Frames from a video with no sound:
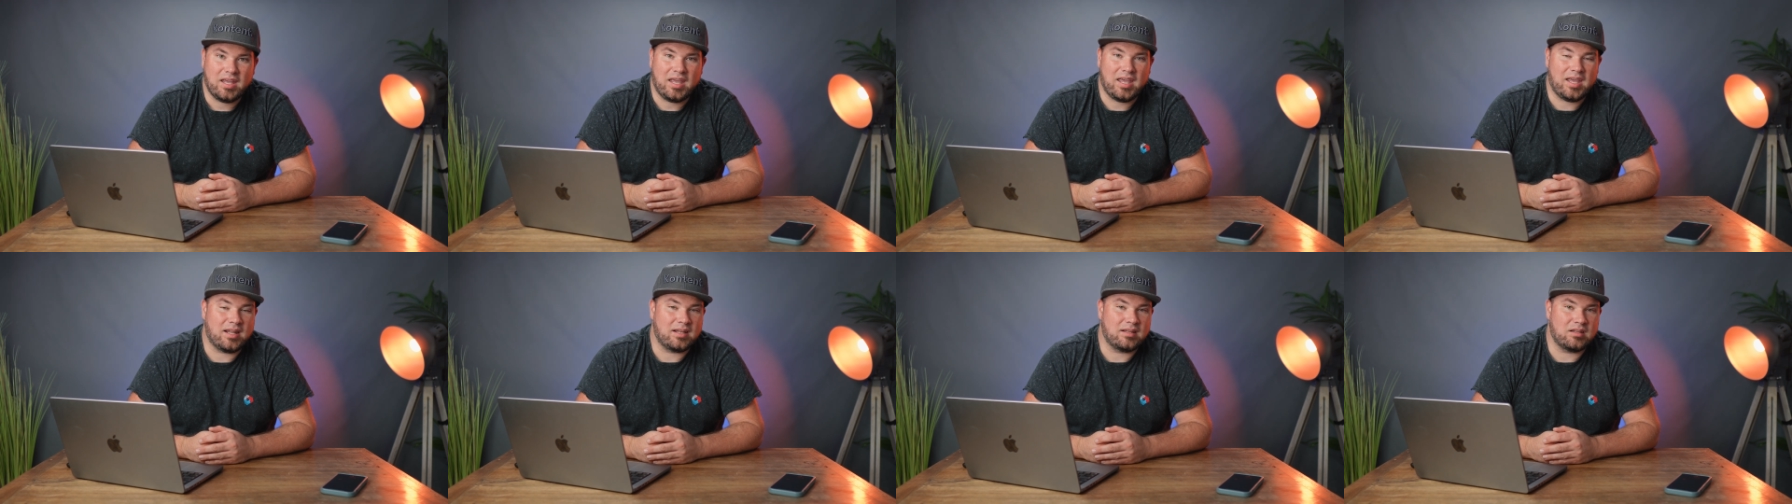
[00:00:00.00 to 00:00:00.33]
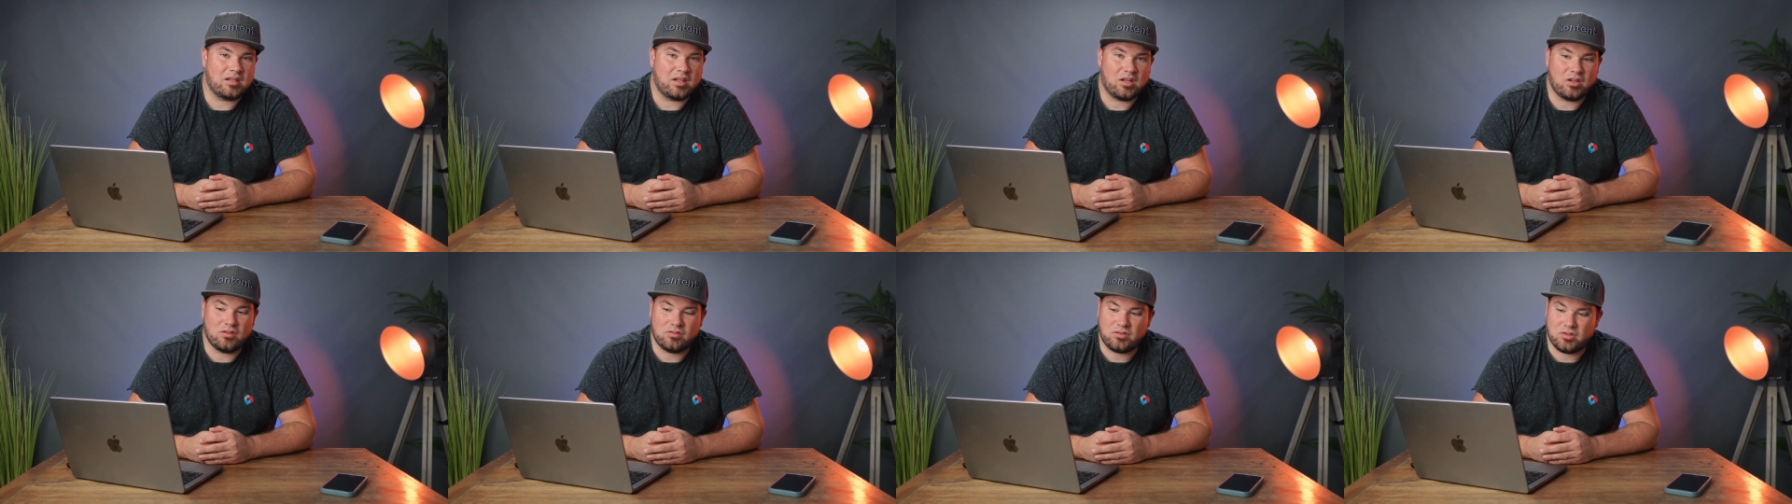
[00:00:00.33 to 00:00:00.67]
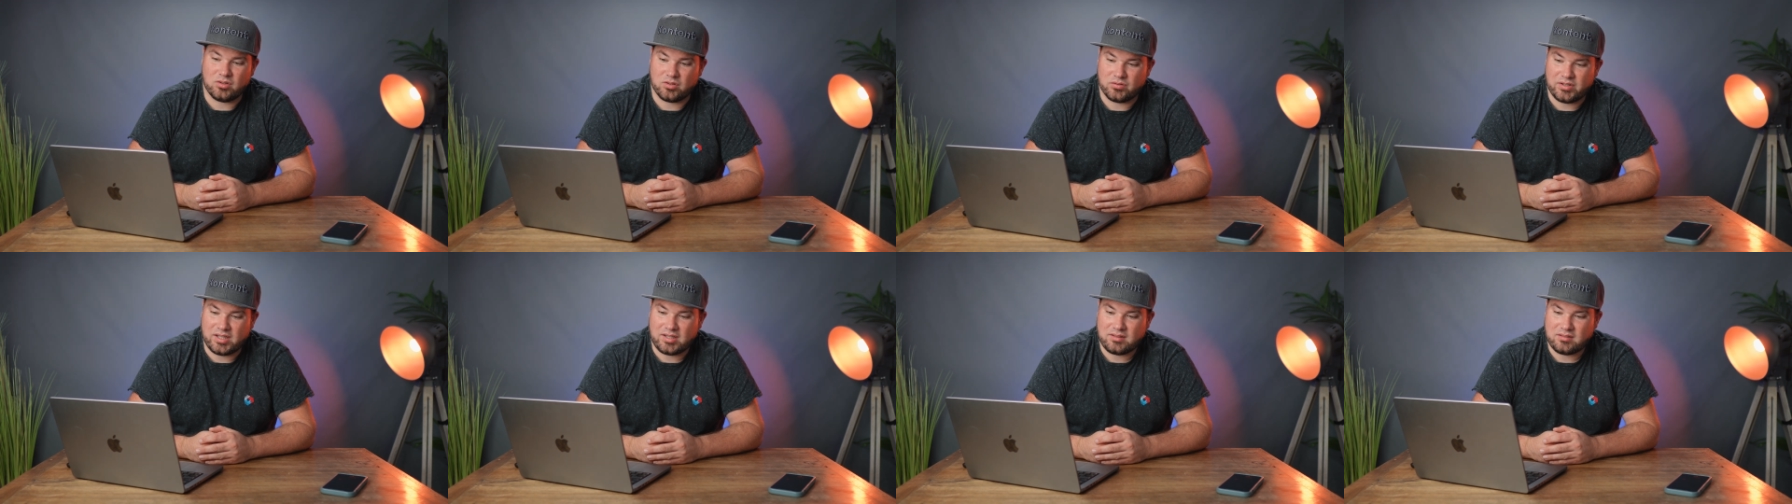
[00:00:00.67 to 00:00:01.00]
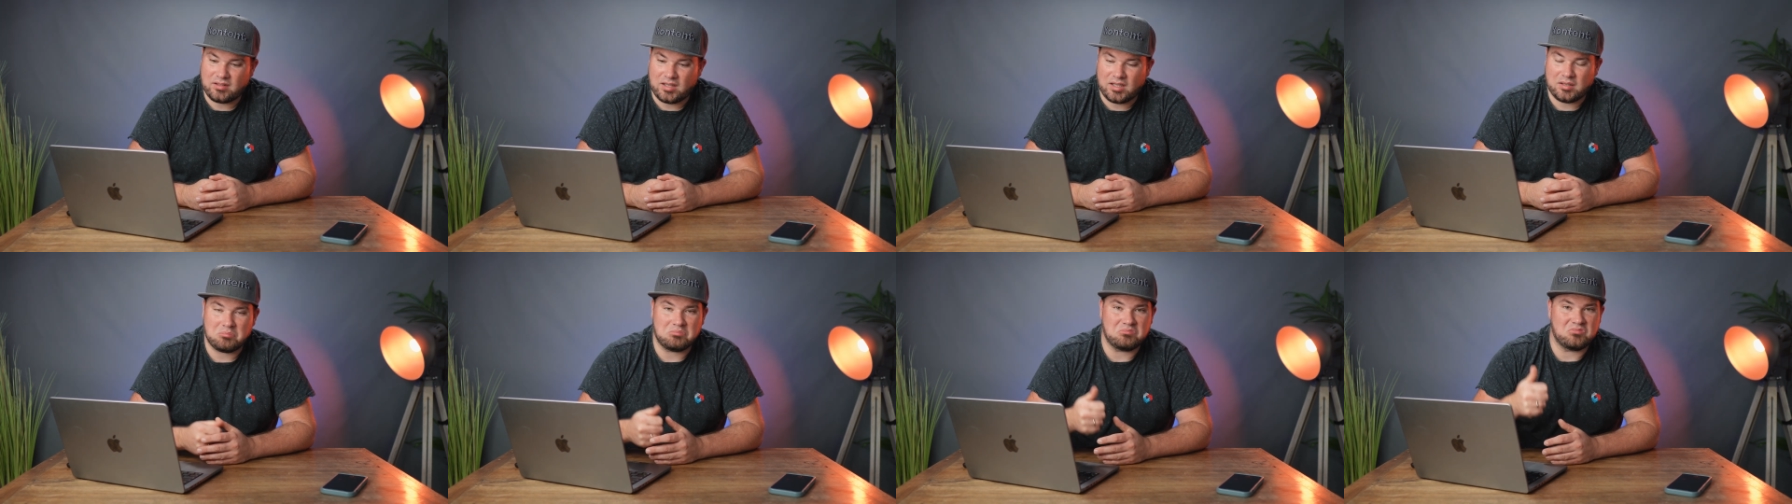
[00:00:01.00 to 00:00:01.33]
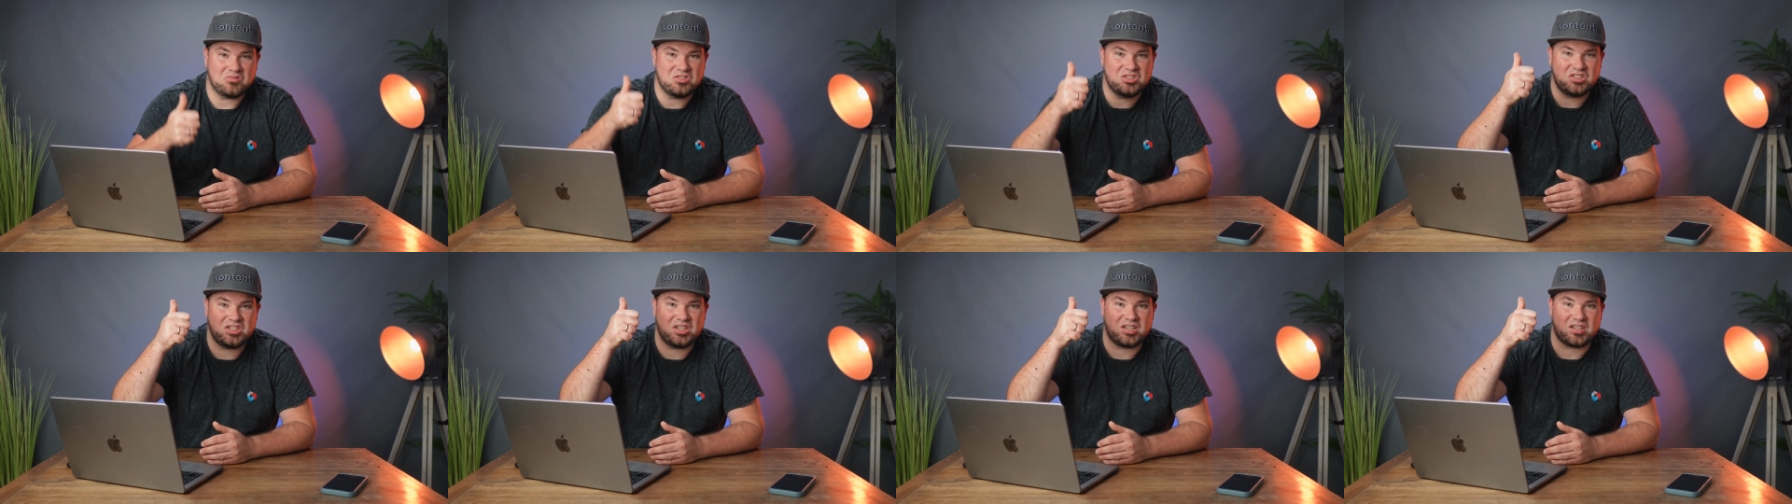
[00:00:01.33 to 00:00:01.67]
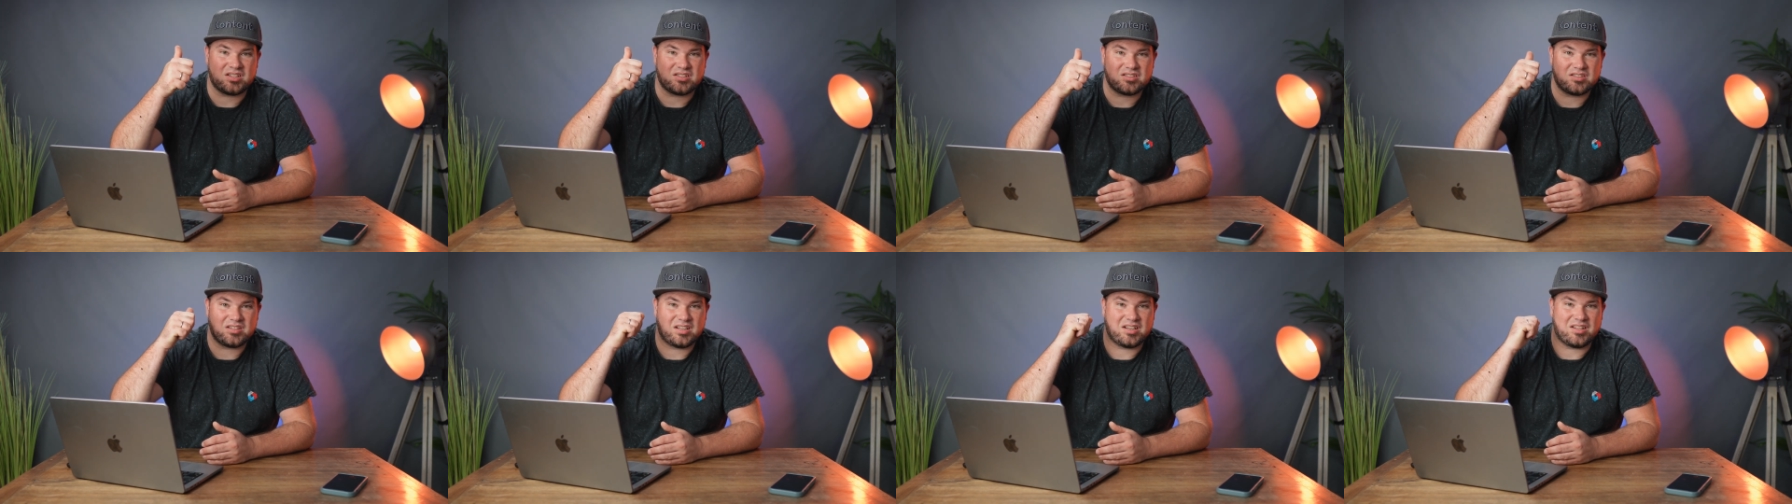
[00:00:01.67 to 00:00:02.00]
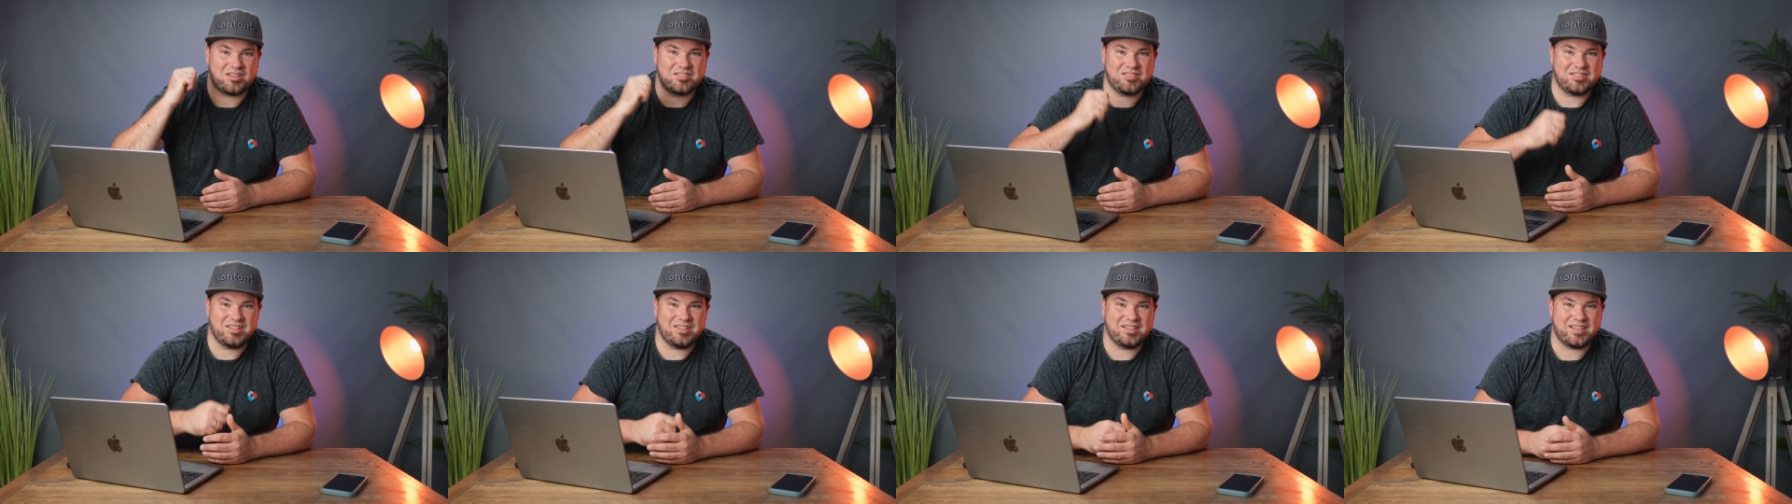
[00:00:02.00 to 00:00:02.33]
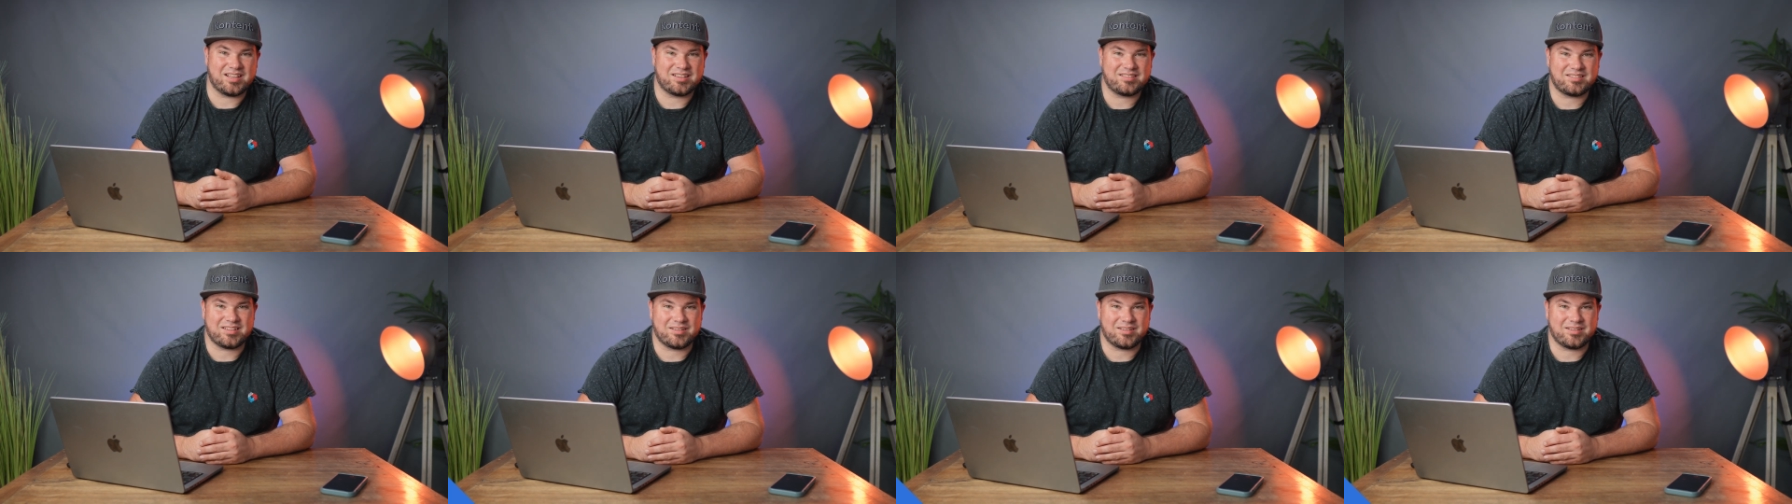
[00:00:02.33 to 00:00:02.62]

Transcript: And until that time, cheers, and I'll see you next